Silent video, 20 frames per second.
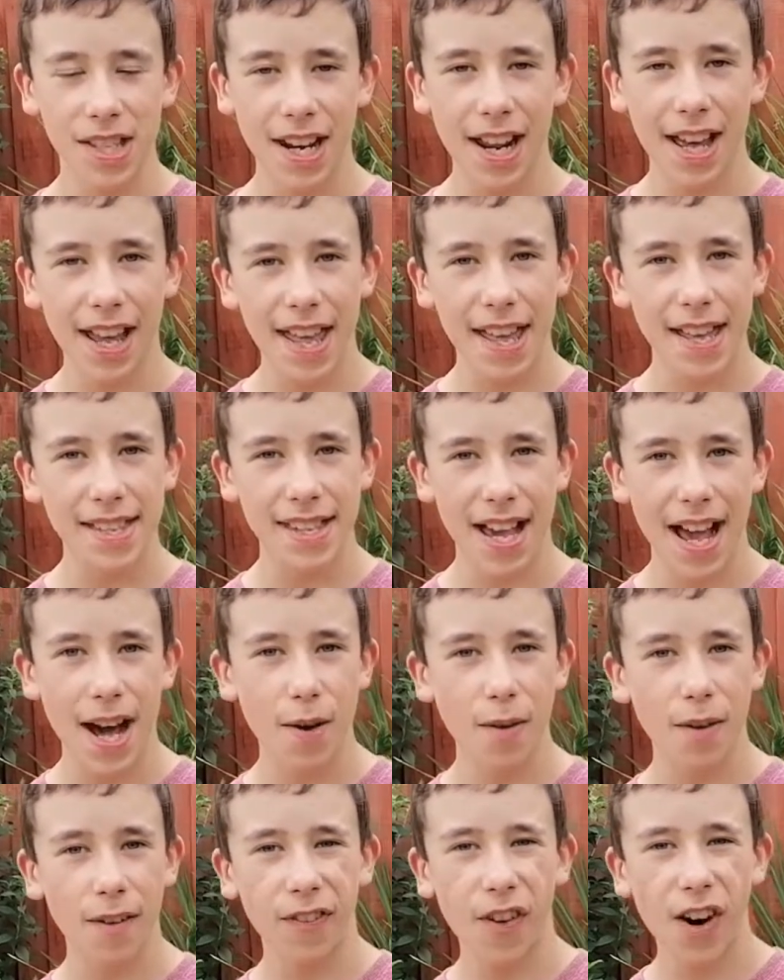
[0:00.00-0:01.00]
today is
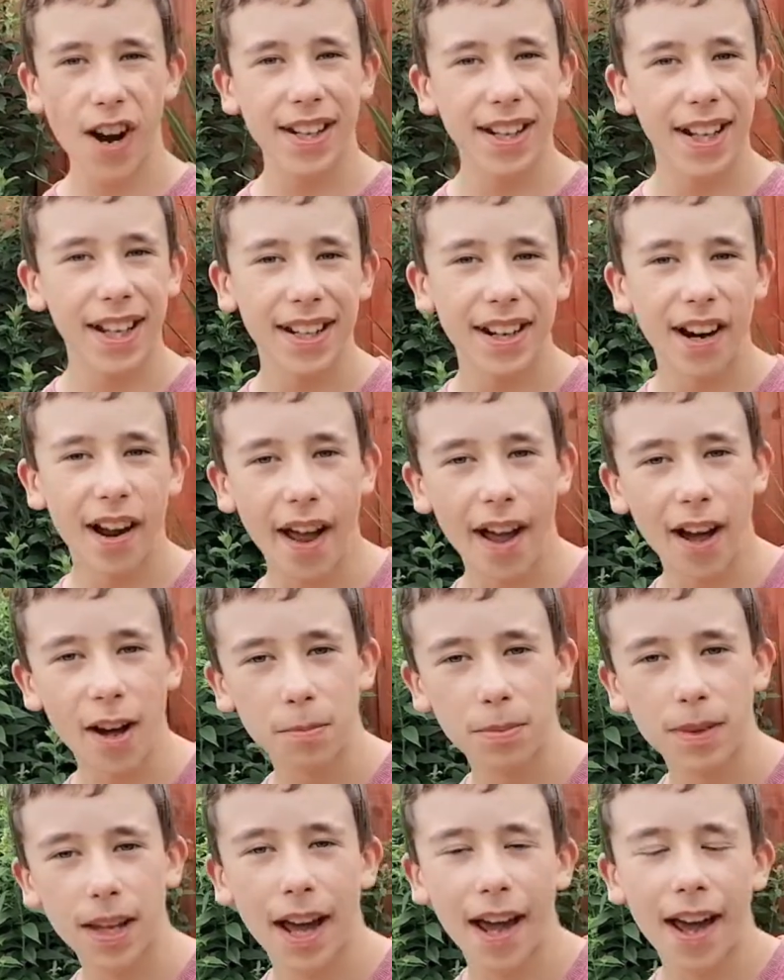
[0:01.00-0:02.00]
our Friday night
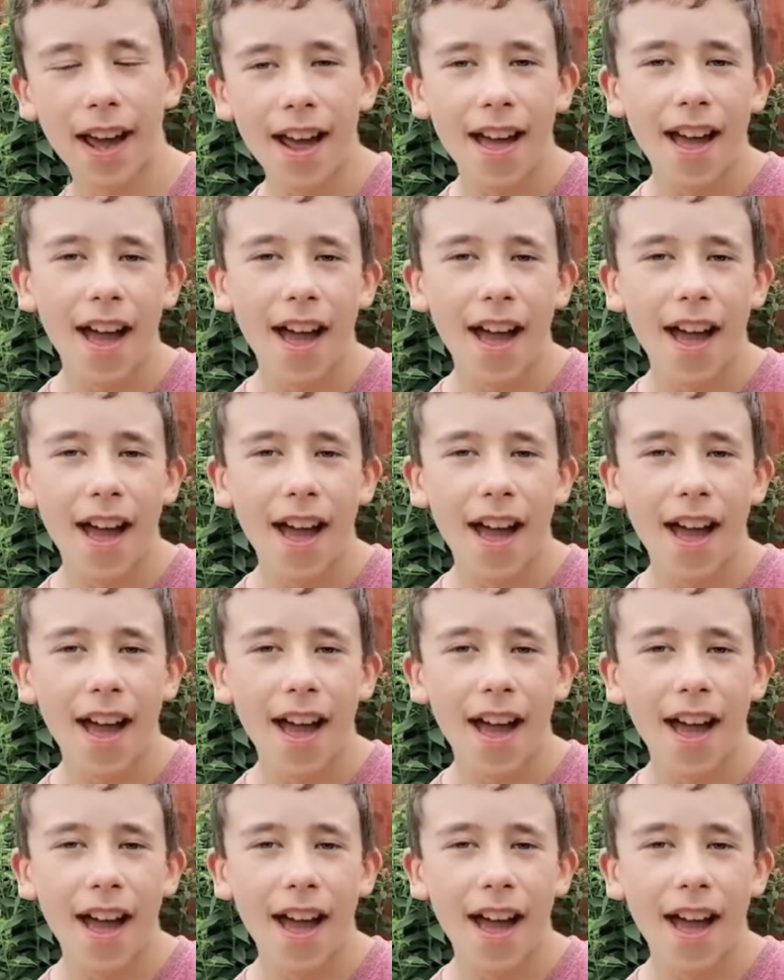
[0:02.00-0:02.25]
update.